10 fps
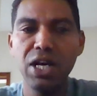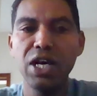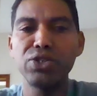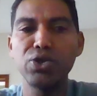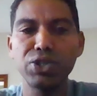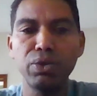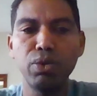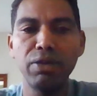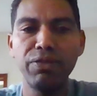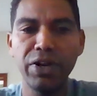and social
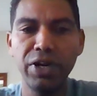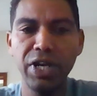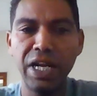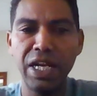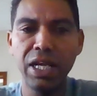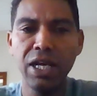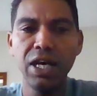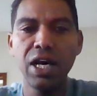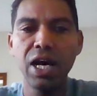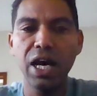welfare in an
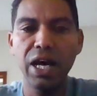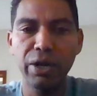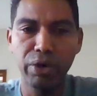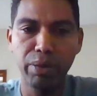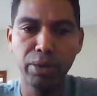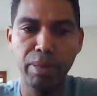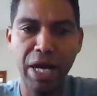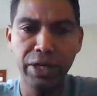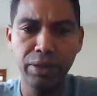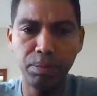equitable
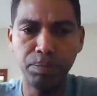manner